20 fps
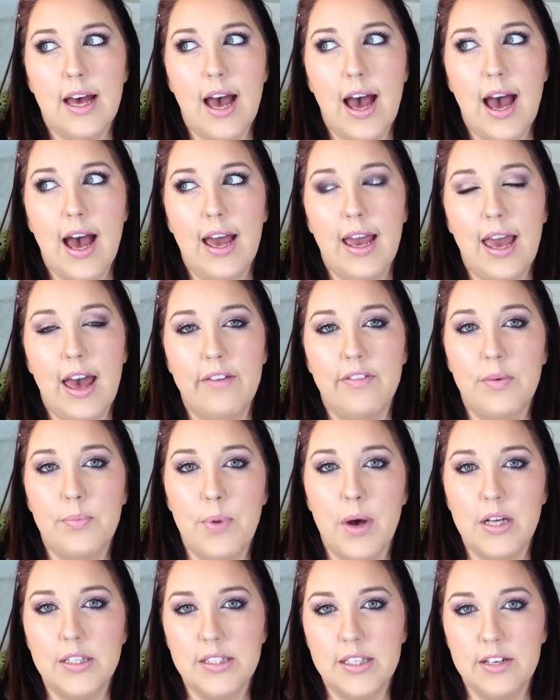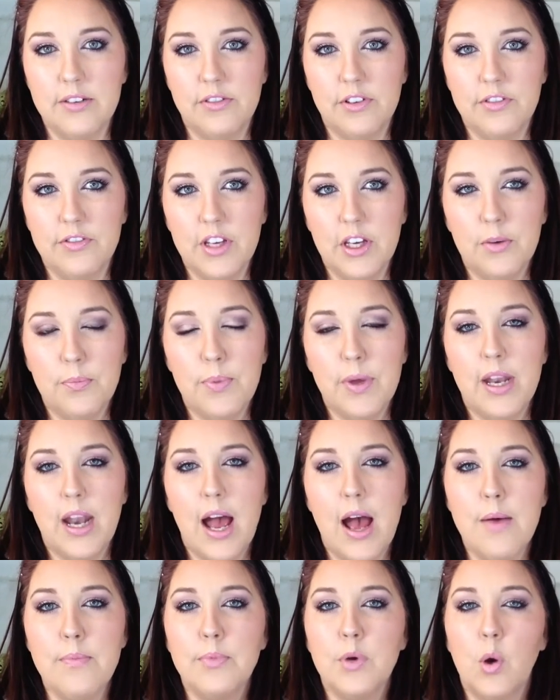I have a positive review, but
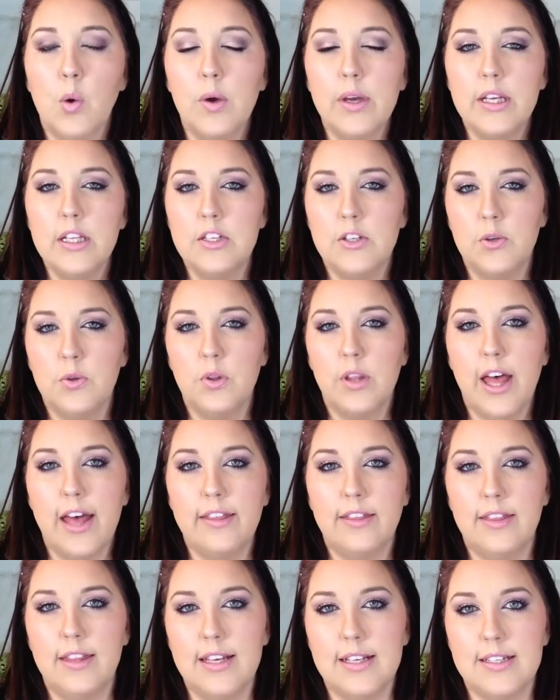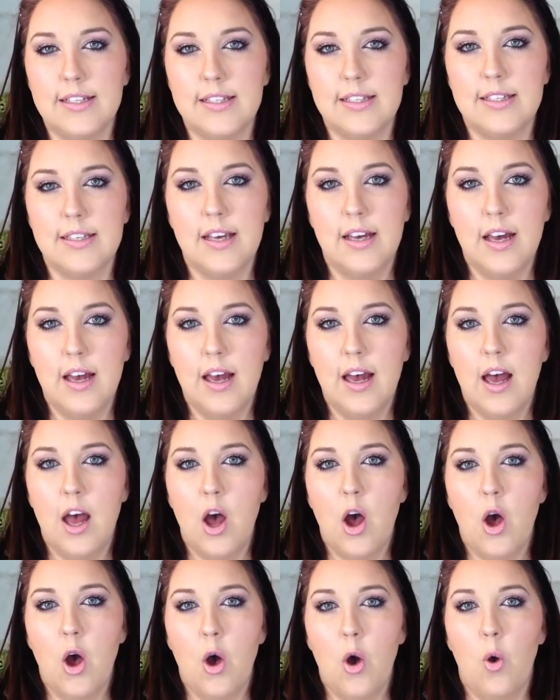I'm going to let this
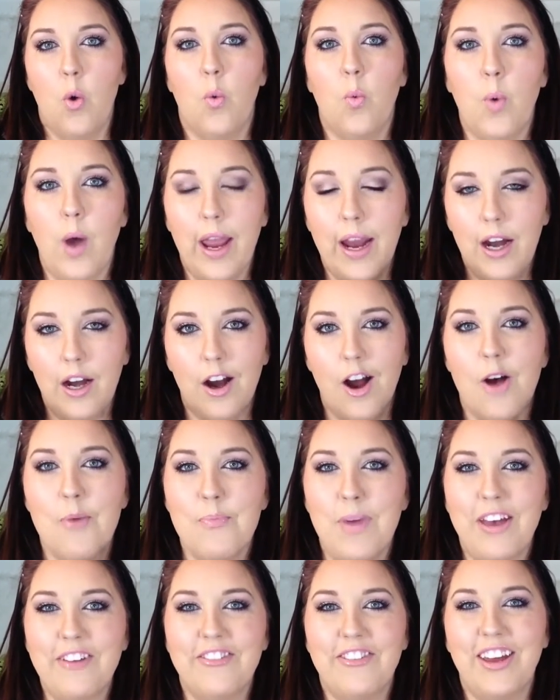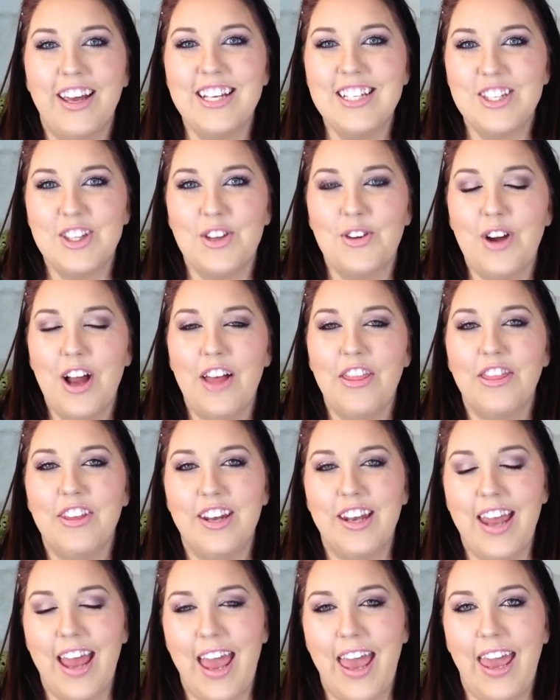wear on my face throughout the
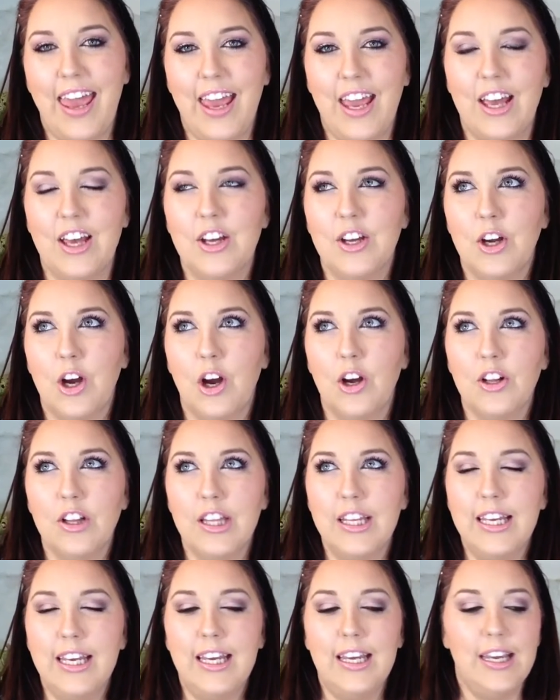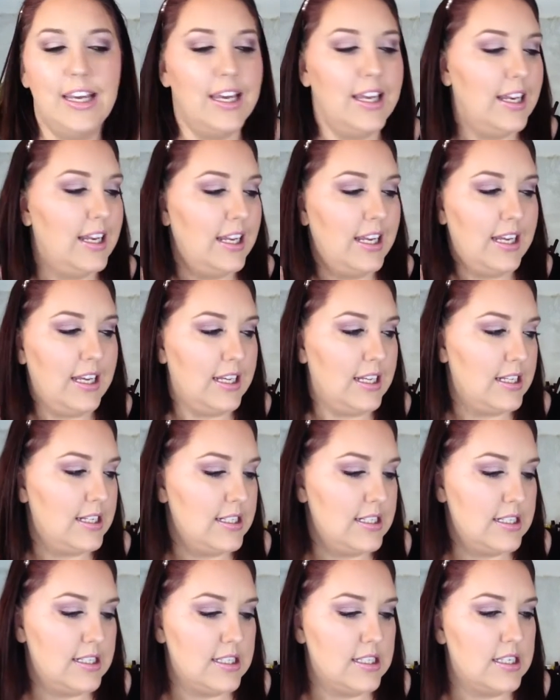day. Currently, it
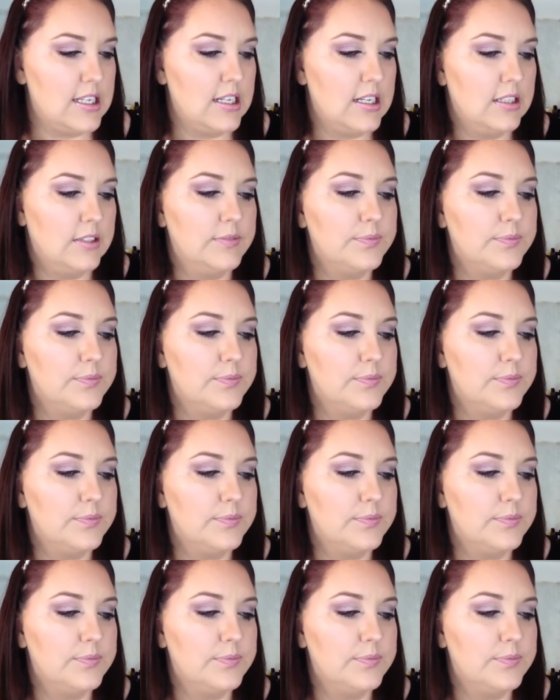is